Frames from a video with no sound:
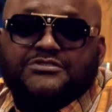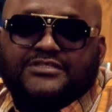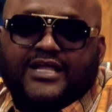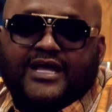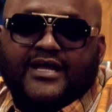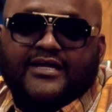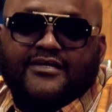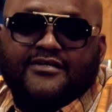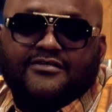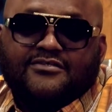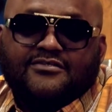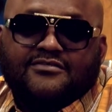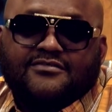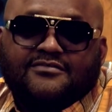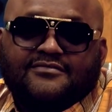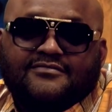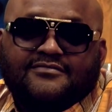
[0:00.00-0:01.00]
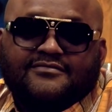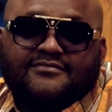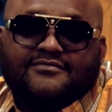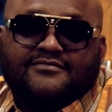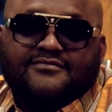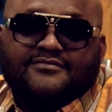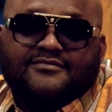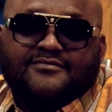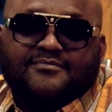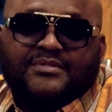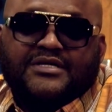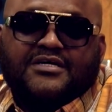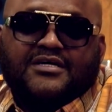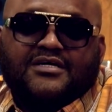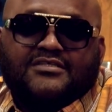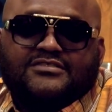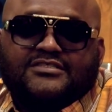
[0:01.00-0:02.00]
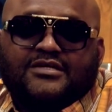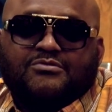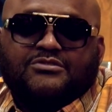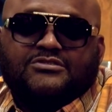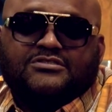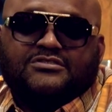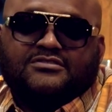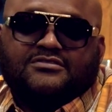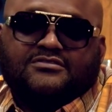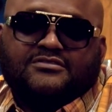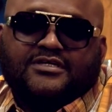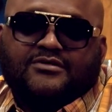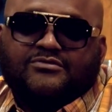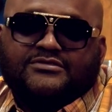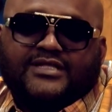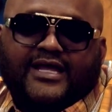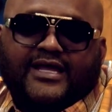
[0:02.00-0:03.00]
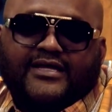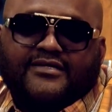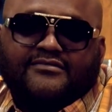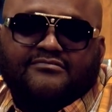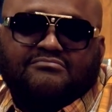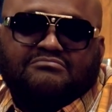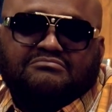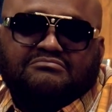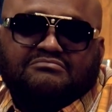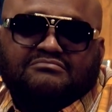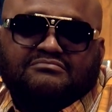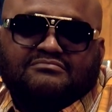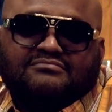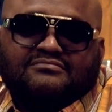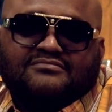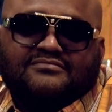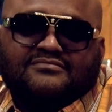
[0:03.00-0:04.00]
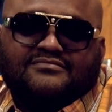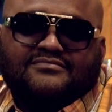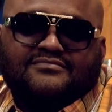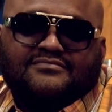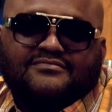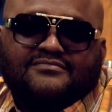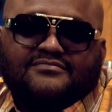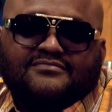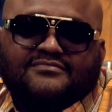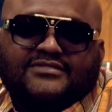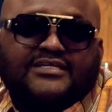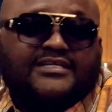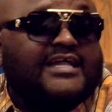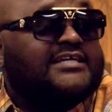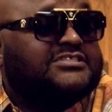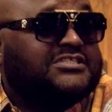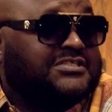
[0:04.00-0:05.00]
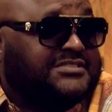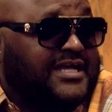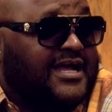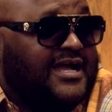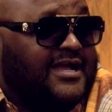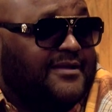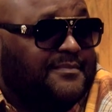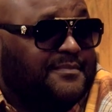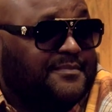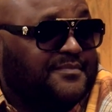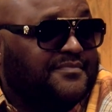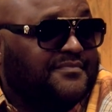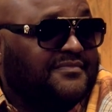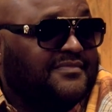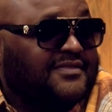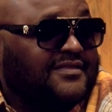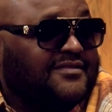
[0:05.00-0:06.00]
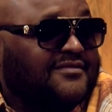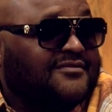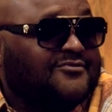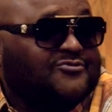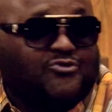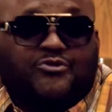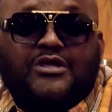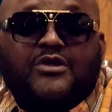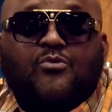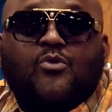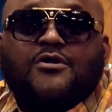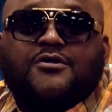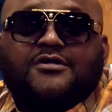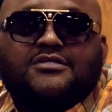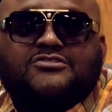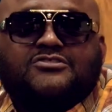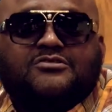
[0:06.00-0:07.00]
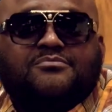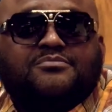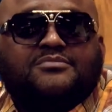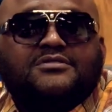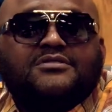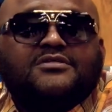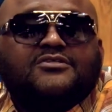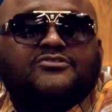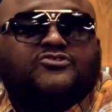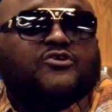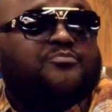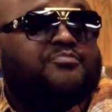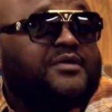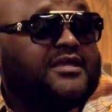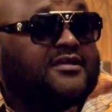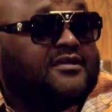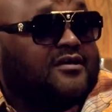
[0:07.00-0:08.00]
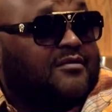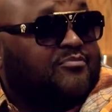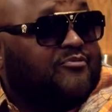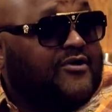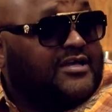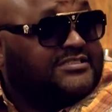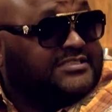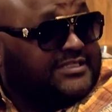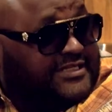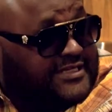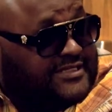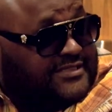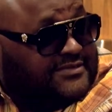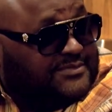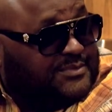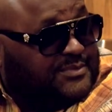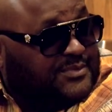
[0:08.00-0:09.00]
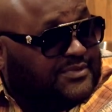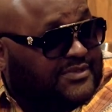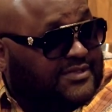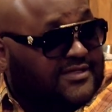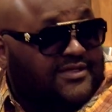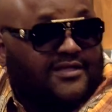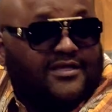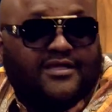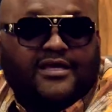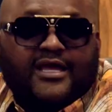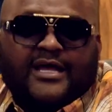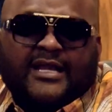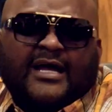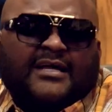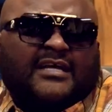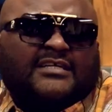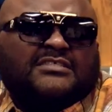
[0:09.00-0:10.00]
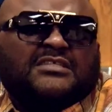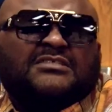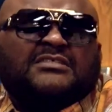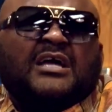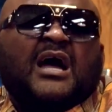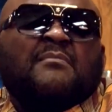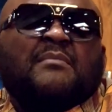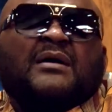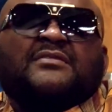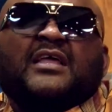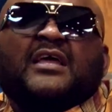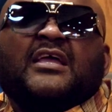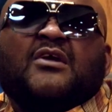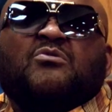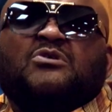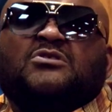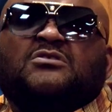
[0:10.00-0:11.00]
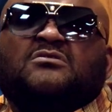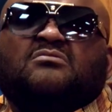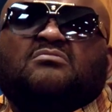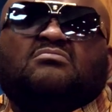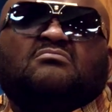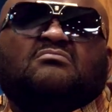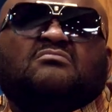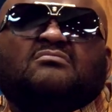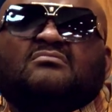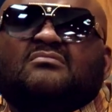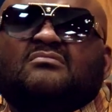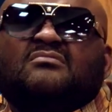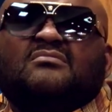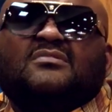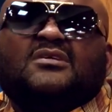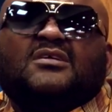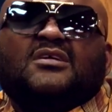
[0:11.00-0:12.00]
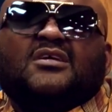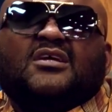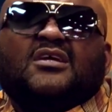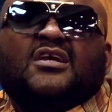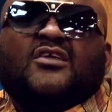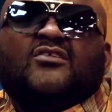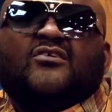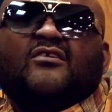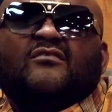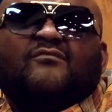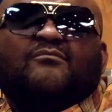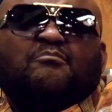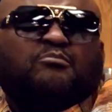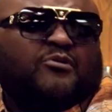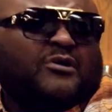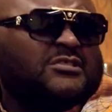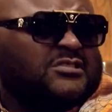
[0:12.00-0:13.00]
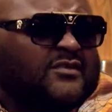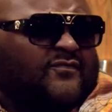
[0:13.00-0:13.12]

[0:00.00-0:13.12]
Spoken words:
like, because it was like election time. Mm-hmm. So they wanted us to pick a president. And I guess at the time, I think it was either President